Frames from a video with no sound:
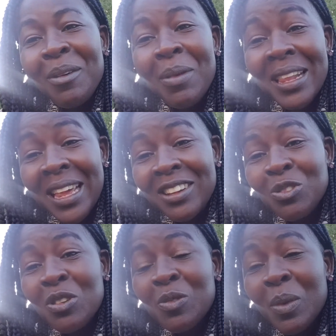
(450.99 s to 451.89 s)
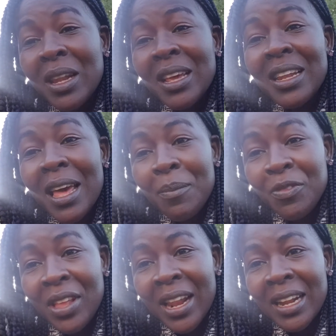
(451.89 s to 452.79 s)
by then she was meaning
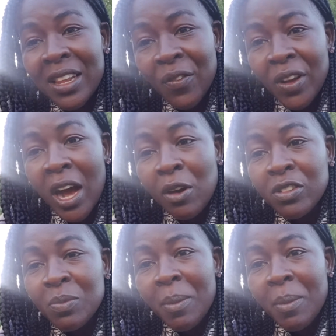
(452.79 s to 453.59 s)
names that are difficult